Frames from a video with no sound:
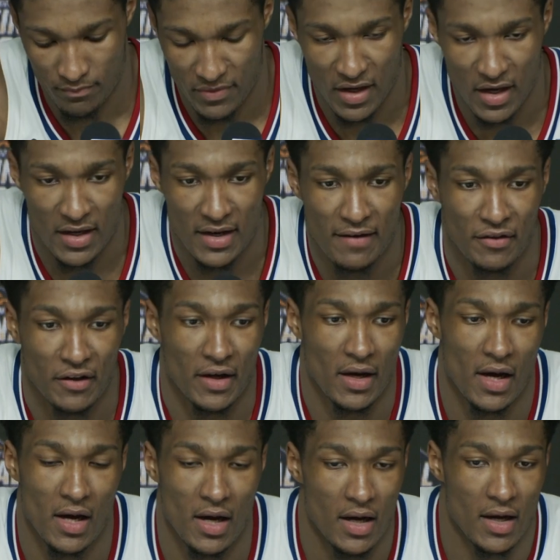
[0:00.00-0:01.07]
Yeah, definitely.
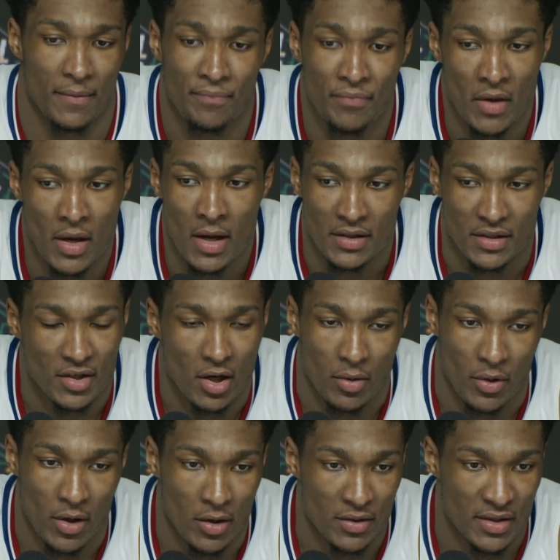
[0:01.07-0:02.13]
Just talking
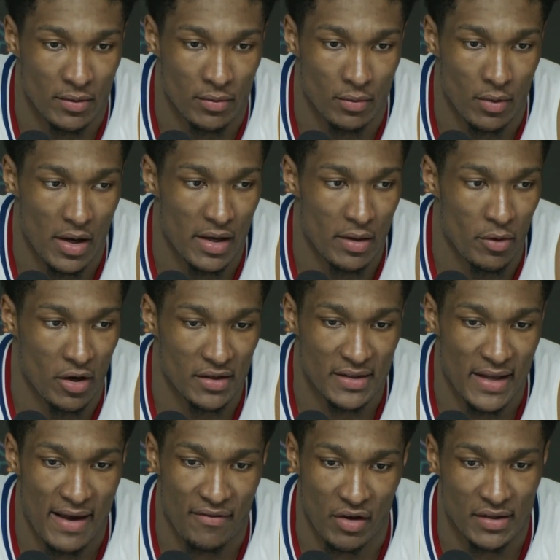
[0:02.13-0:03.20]
with Coach, he wanted us
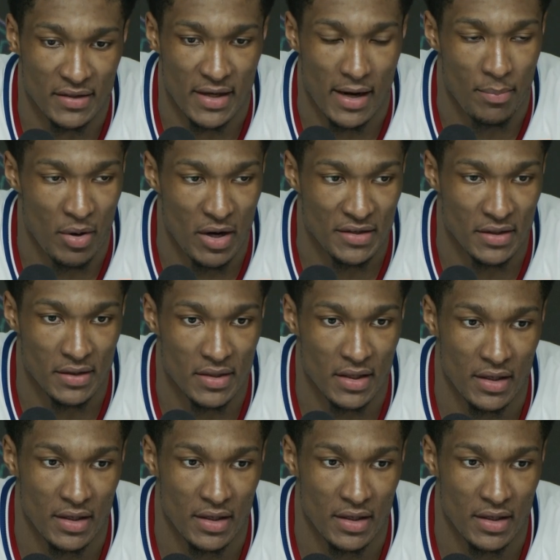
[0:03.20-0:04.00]
to have an inside presence.